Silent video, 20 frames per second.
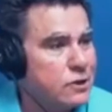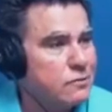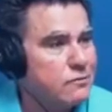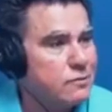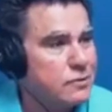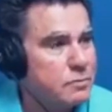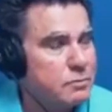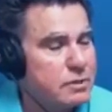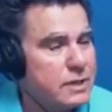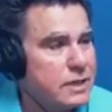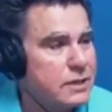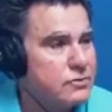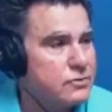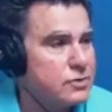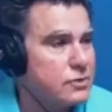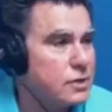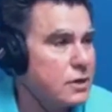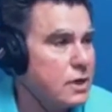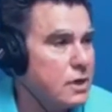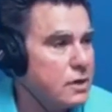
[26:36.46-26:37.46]
for a place
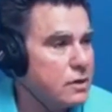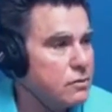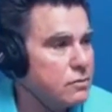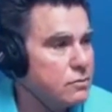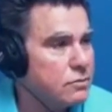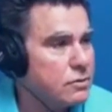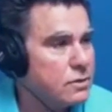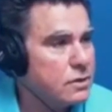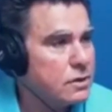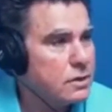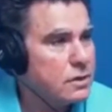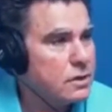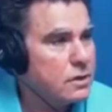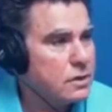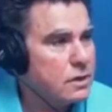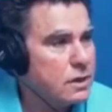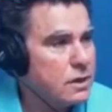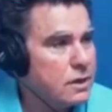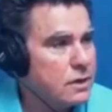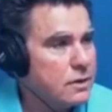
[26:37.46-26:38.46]
to go.
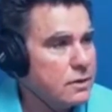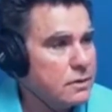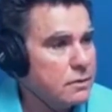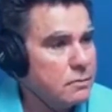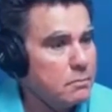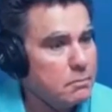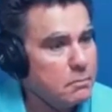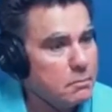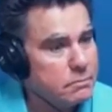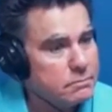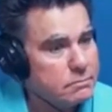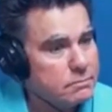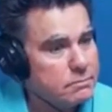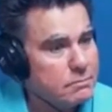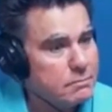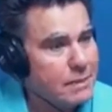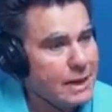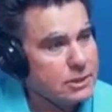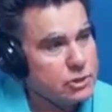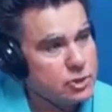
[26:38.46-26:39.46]

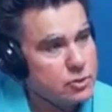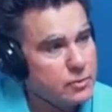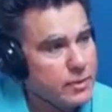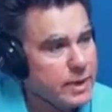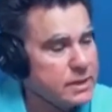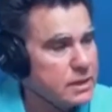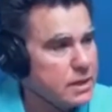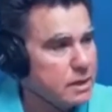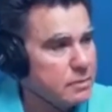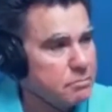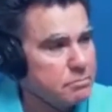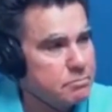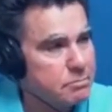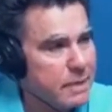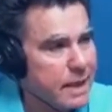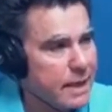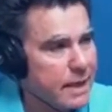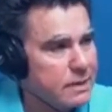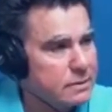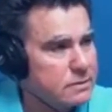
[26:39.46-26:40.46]
Might you end up at